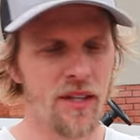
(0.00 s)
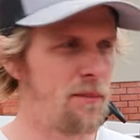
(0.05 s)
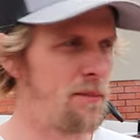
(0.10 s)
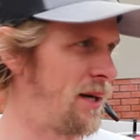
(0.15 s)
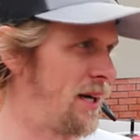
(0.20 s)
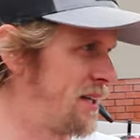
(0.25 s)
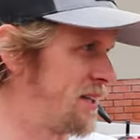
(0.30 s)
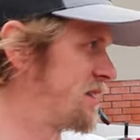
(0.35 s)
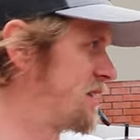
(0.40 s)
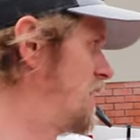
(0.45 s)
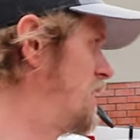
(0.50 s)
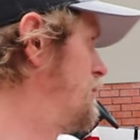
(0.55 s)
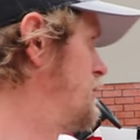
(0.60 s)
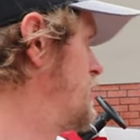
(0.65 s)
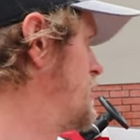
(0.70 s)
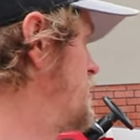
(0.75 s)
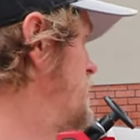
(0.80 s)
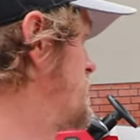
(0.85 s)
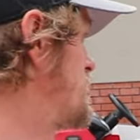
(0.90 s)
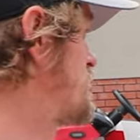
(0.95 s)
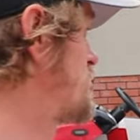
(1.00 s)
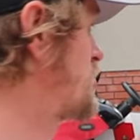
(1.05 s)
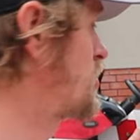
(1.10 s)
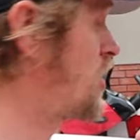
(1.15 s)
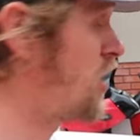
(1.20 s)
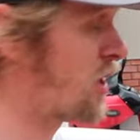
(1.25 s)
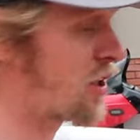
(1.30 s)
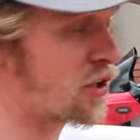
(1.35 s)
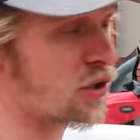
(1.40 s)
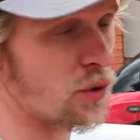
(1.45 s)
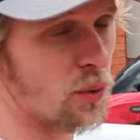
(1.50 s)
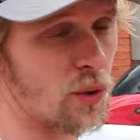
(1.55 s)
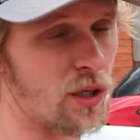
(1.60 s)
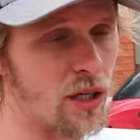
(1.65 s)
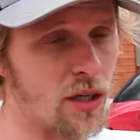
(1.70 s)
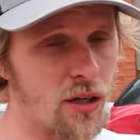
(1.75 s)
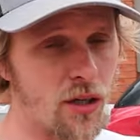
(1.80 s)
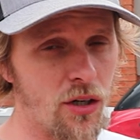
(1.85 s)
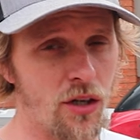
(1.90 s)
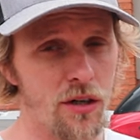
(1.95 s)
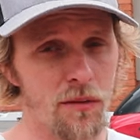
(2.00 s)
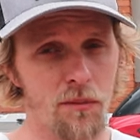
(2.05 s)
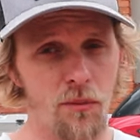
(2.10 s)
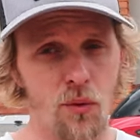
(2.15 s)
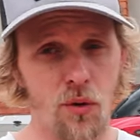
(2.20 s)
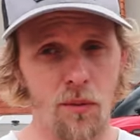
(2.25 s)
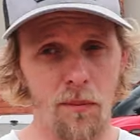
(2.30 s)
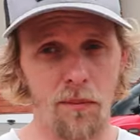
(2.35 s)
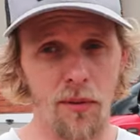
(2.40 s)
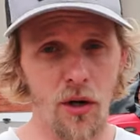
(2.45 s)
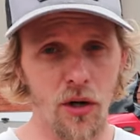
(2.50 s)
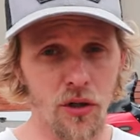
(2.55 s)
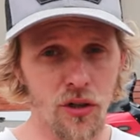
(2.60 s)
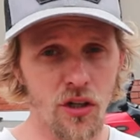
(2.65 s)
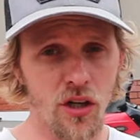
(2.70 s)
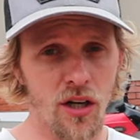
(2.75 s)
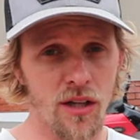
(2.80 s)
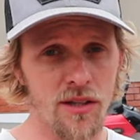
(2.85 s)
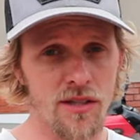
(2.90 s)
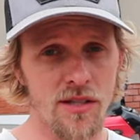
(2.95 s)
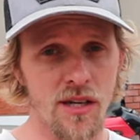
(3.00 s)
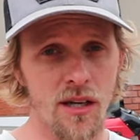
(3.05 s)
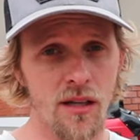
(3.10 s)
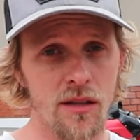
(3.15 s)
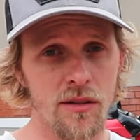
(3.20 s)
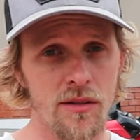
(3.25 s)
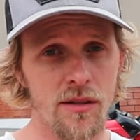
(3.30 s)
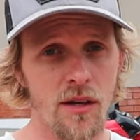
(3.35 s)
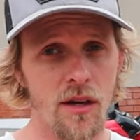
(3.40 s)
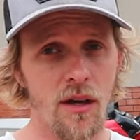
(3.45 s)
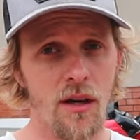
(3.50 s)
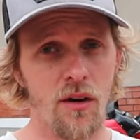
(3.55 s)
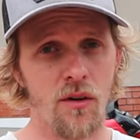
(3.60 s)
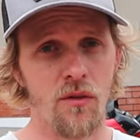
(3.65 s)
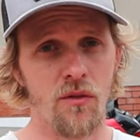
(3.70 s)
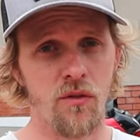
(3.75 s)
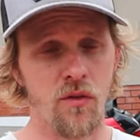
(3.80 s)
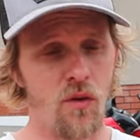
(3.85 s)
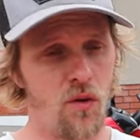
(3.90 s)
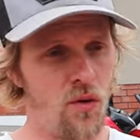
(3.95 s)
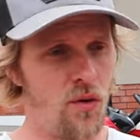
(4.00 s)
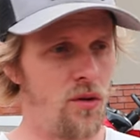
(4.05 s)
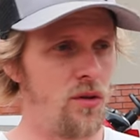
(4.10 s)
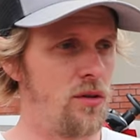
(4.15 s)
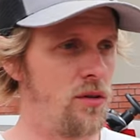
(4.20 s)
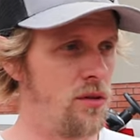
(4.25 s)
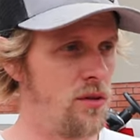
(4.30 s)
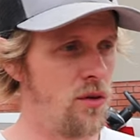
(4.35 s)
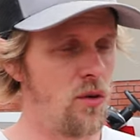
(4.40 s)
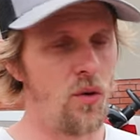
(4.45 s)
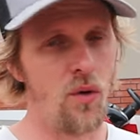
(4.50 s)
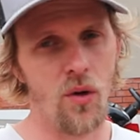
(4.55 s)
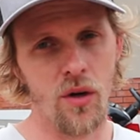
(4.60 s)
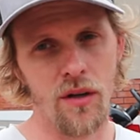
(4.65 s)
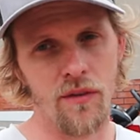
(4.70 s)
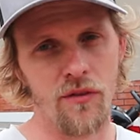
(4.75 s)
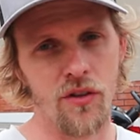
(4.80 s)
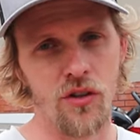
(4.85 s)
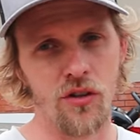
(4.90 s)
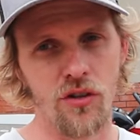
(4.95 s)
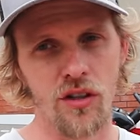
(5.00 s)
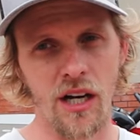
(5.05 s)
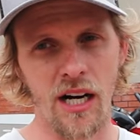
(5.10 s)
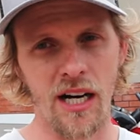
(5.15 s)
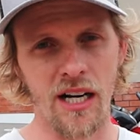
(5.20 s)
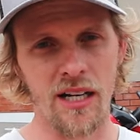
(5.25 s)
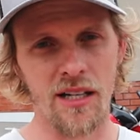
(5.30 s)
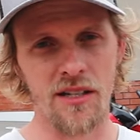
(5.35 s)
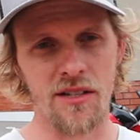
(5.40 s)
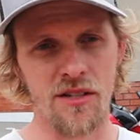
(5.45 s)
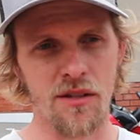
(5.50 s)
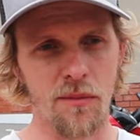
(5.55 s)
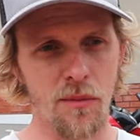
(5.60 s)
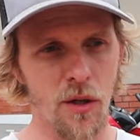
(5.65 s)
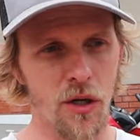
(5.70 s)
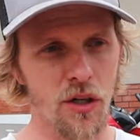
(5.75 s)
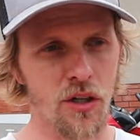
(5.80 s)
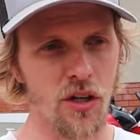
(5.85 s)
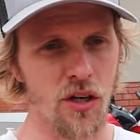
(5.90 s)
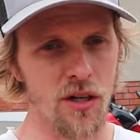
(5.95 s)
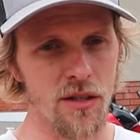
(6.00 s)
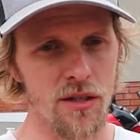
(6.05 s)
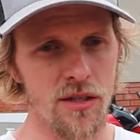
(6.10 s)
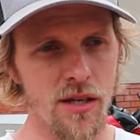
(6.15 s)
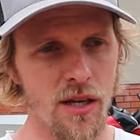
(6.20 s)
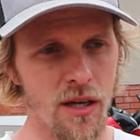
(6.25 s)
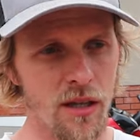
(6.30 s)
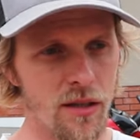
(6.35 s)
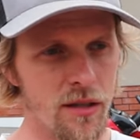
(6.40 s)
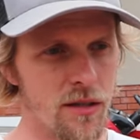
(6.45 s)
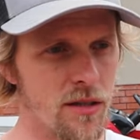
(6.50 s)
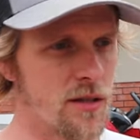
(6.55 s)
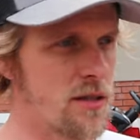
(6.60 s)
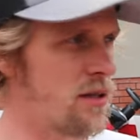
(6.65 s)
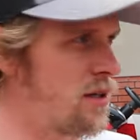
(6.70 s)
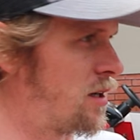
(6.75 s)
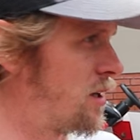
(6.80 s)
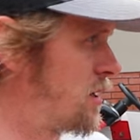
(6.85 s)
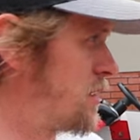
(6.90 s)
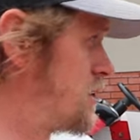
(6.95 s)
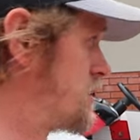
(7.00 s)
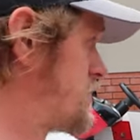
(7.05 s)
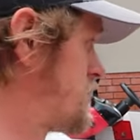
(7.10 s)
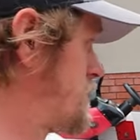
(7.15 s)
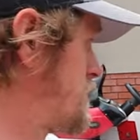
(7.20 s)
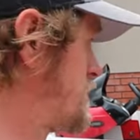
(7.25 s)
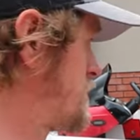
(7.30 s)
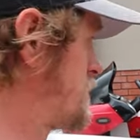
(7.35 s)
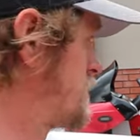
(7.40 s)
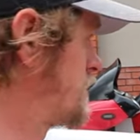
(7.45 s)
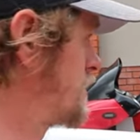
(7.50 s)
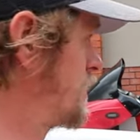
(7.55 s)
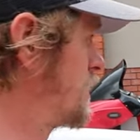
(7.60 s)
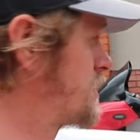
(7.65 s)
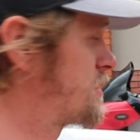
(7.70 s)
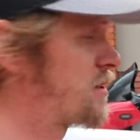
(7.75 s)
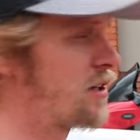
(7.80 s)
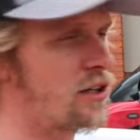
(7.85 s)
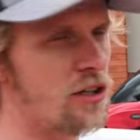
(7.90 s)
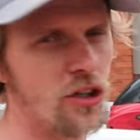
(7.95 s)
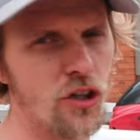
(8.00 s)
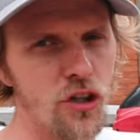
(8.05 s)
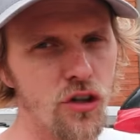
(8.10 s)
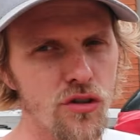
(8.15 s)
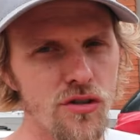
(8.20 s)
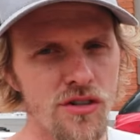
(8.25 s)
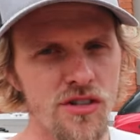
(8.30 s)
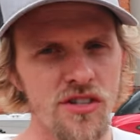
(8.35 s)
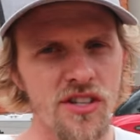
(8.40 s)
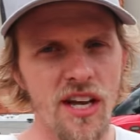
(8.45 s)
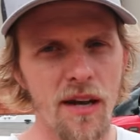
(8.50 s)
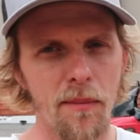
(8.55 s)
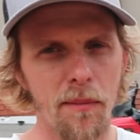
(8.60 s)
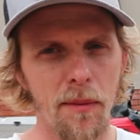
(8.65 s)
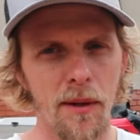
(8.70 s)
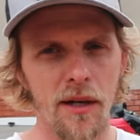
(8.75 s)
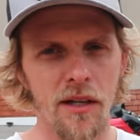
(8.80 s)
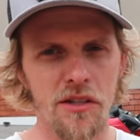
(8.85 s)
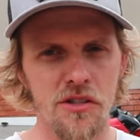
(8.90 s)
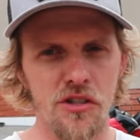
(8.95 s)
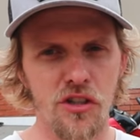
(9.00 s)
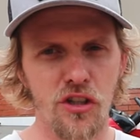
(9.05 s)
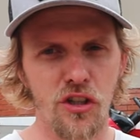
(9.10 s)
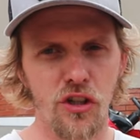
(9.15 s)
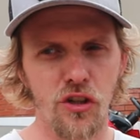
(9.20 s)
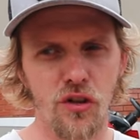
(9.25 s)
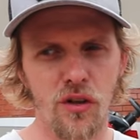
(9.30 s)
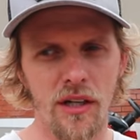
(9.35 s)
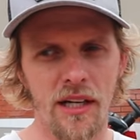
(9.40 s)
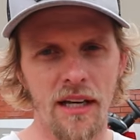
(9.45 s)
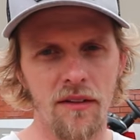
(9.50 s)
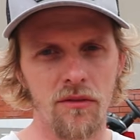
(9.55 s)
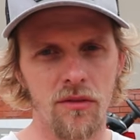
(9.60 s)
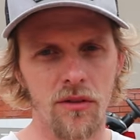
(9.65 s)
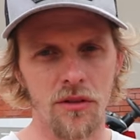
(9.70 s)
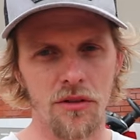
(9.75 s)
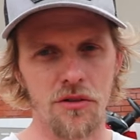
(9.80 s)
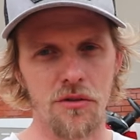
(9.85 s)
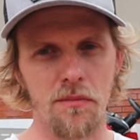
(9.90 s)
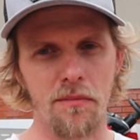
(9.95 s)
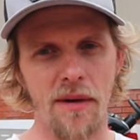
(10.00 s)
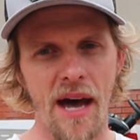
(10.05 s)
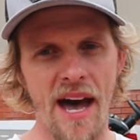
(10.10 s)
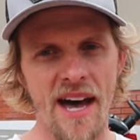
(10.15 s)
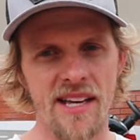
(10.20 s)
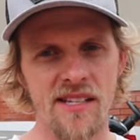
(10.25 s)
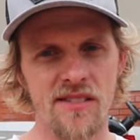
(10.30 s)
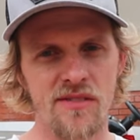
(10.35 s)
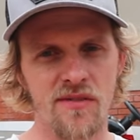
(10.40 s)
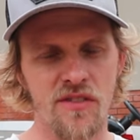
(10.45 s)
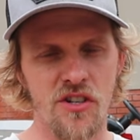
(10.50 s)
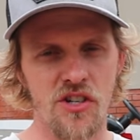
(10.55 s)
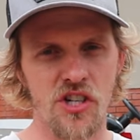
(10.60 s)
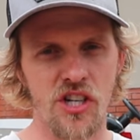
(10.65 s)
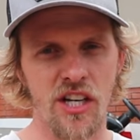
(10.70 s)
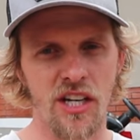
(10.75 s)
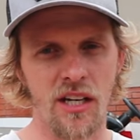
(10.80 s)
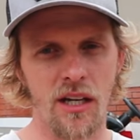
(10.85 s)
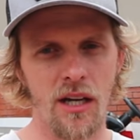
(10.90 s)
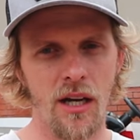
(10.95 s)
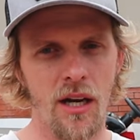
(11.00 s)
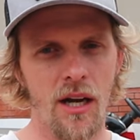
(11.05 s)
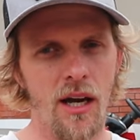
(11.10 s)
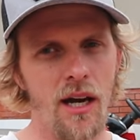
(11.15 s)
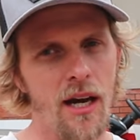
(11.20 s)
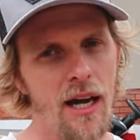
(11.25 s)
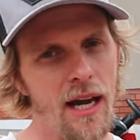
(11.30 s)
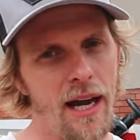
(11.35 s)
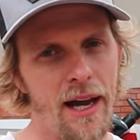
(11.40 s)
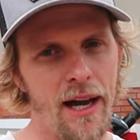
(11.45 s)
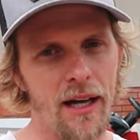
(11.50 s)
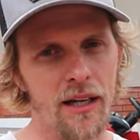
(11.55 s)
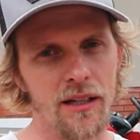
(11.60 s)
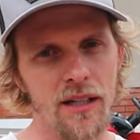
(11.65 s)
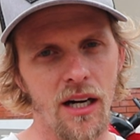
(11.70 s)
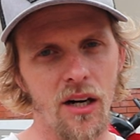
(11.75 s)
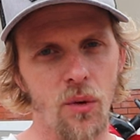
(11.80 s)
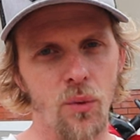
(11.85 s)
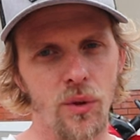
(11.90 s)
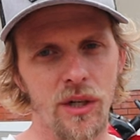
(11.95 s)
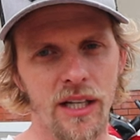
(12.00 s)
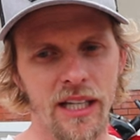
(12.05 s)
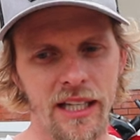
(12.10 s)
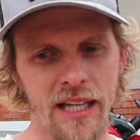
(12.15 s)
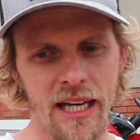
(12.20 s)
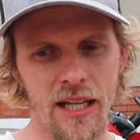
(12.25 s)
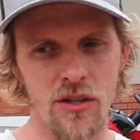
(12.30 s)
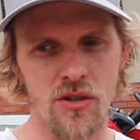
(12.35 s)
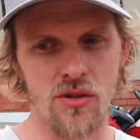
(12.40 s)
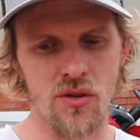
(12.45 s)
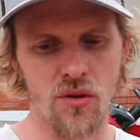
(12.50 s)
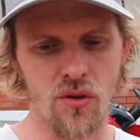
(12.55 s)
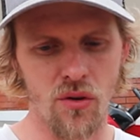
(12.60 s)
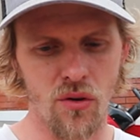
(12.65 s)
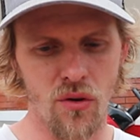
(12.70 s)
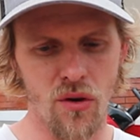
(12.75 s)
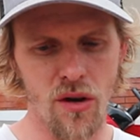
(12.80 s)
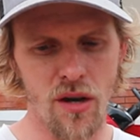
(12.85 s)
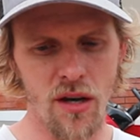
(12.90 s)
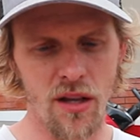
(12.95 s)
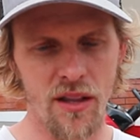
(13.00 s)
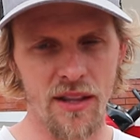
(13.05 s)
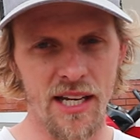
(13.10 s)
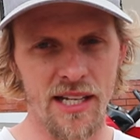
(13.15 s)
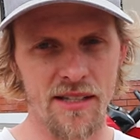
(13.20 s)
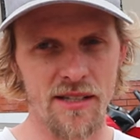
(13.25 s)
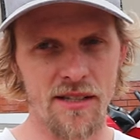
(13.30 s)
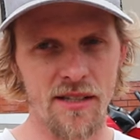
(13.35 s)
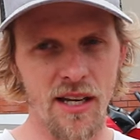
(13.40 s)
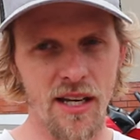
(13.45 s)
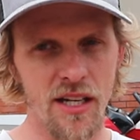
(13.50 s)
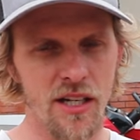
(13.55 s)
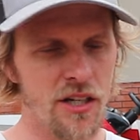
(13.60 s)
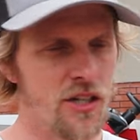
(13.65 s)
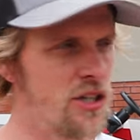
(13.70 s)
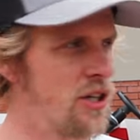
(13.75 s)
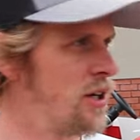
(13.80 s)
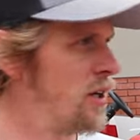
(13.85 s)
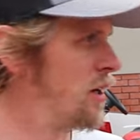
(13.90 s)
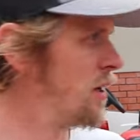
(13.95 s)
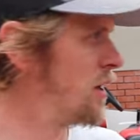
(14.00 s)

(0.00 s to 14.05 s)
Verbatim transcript: but I'm going to start doing a lot more boat content for all of you guys. The boat content is, it's a new step and it's a new level to bass fishing, and I want to get to that stage.